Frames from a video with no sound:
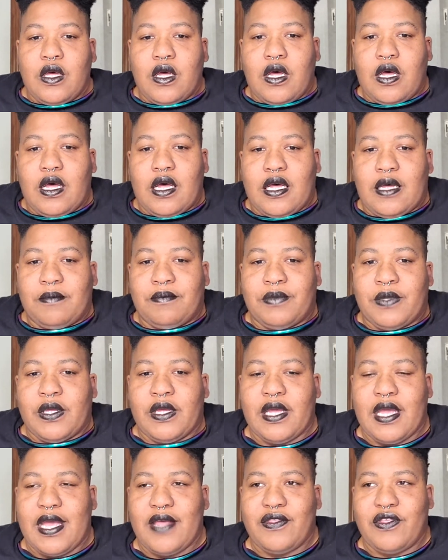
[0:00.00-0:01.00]
And
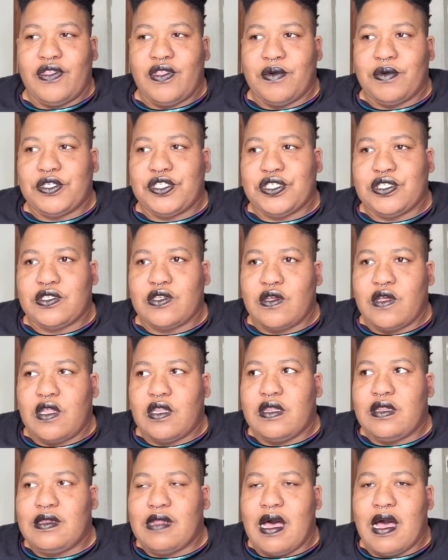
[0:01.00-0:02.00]
then there was just a
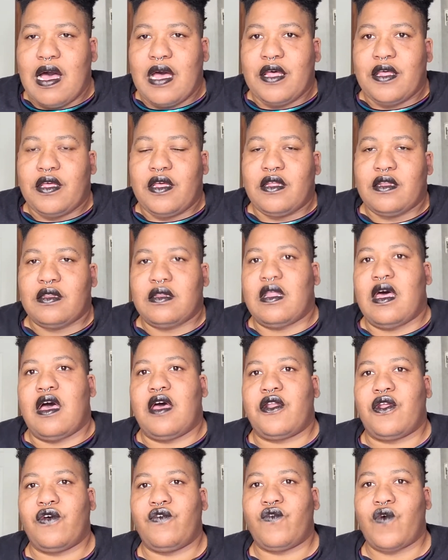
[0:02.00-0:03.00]
lot and
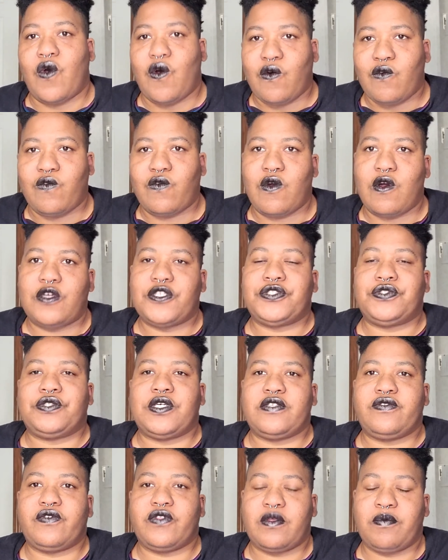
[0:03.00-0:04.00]
lot of overall
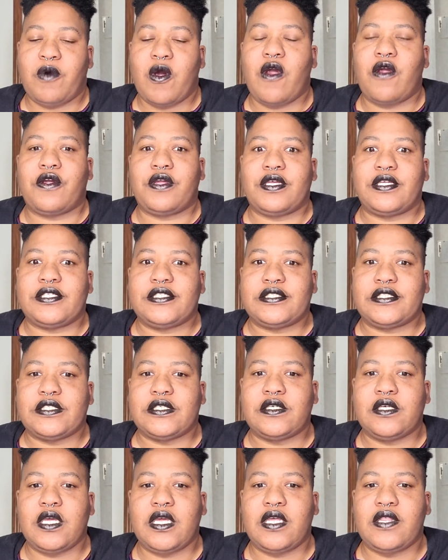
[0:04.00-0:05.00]
stress for the parkas
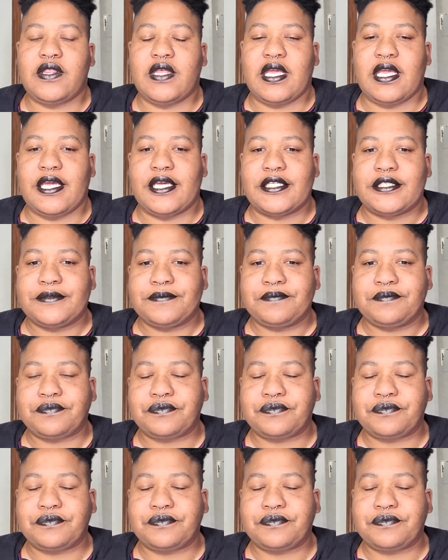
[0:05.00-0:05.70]
in the end.